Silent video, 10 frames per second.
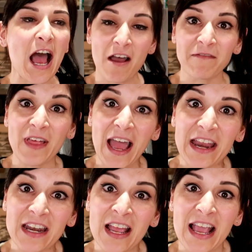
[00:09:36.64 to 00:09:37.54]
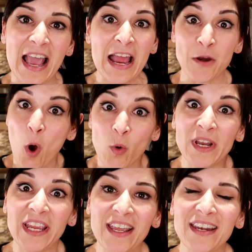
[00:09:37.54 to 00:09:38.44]
of that and
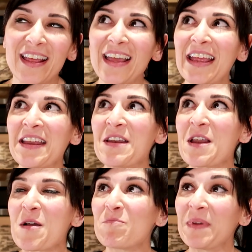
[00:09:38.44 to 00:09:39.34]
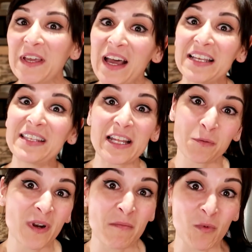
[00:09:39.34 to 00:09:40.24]
owning it. And because
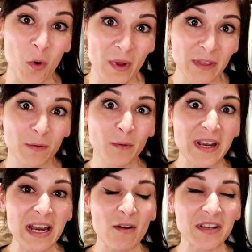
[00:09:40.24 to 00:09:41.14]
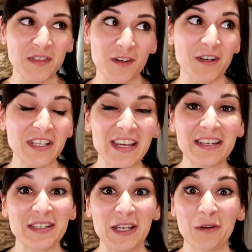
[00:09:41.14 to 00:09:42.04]
that's what I'm going through right now, I started to
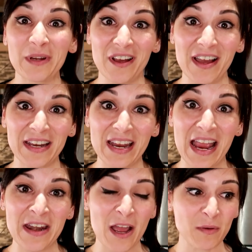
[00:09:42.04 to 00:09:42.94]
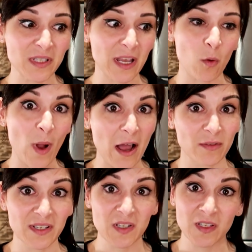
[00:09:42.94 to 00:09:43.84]
get teary eyed. And I was like, wow,
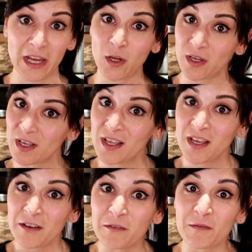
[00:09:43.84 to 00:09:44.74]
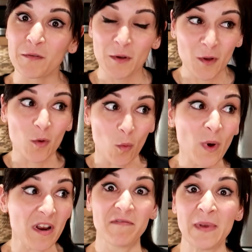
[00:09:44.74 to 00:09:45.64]
this is like
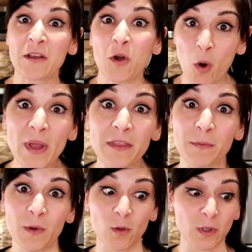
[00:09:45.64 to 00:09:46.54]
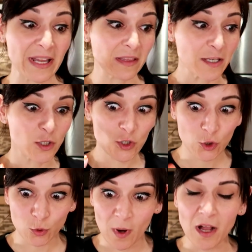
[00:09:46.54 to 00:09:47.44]
what I've been going through, like this
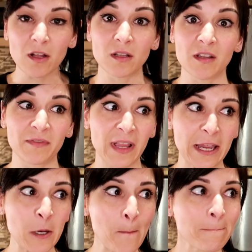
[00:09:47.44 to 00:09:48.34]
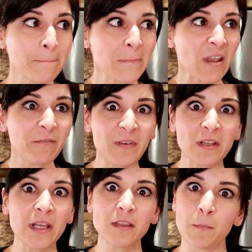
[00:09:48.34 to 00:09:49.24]
struggle of like
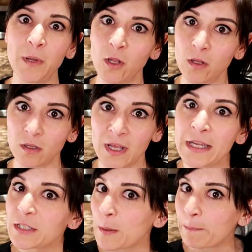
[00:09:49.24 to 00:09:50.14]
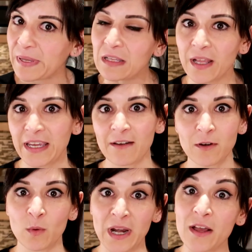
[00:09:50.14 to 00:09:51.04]
feeling the pull to be like
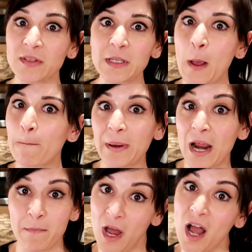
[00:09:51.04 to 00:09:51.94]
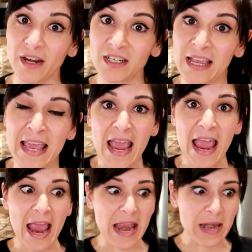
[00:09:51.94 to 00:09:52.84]
everyone else, but I'm not.
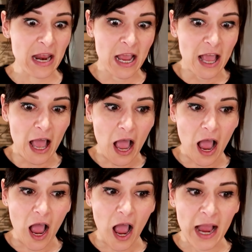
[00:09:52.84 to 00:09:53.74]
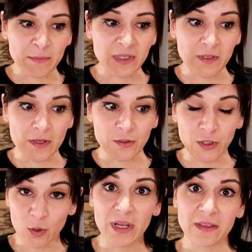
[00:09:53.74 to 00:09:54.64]
And I'm
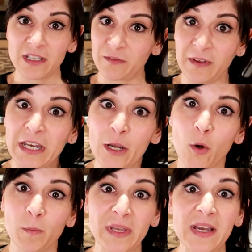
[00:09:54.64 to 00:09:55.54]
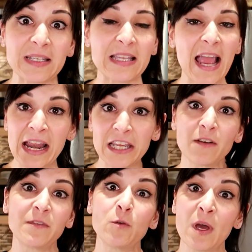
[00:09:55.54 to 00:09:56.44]
doing this video because any
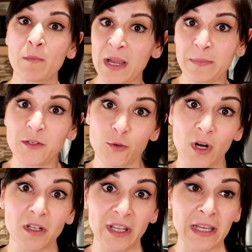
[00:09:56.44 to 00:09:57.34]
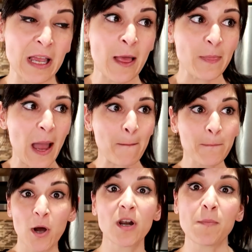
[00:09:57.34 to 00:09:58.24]
of you that might be struggling, that
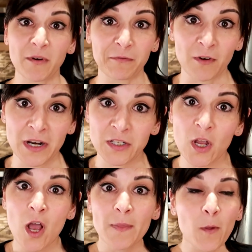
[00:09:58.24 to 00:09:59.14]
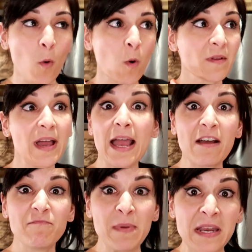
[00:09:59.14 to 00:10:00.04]
put up a front, or that
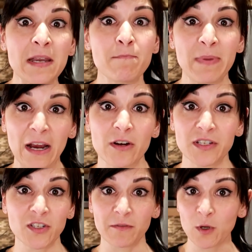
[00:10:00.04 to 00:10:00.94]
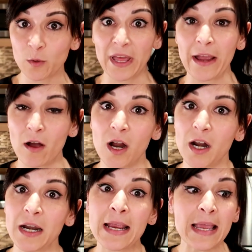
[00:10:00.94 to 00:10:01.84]
have been embarrassed of who they
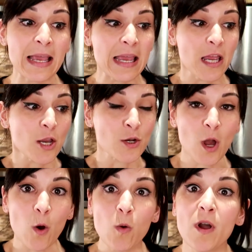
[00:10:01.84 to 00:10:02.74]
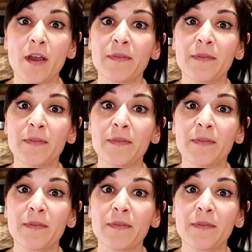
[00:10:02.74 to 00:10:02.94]
are, know